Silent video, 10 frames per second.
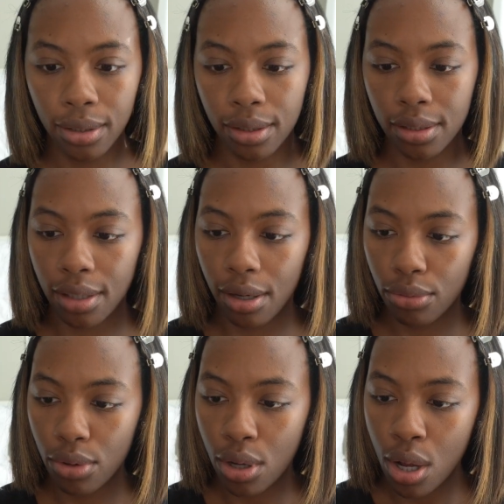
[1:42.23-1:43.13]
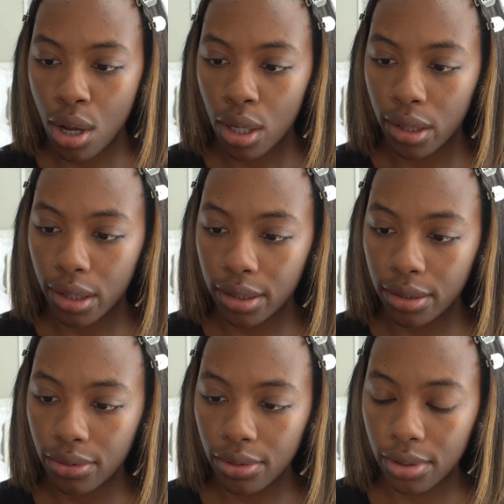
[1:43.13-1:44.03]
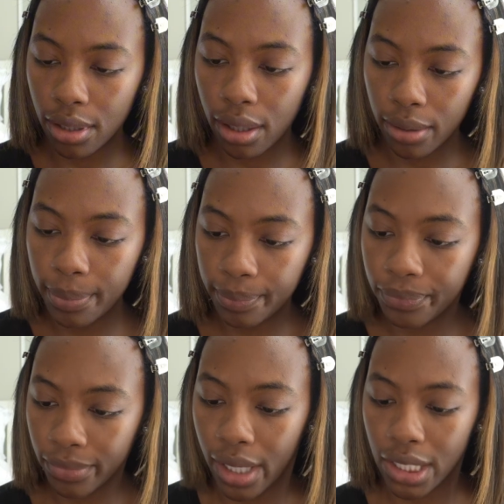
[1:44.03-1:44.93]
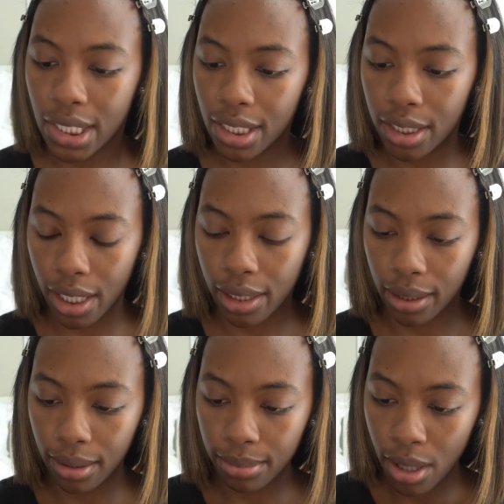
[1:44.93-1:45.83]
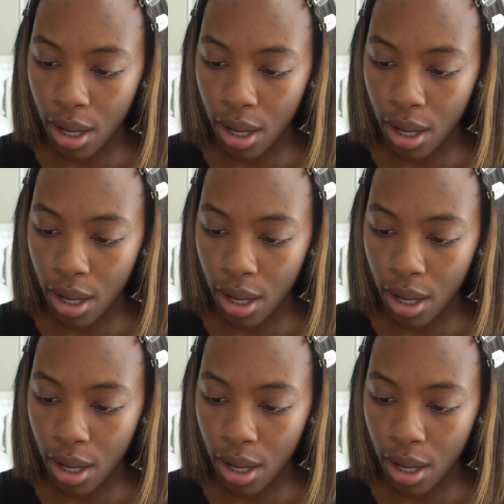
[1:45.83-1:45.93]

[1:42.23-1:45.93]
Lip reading: So let's use you need to shake it up.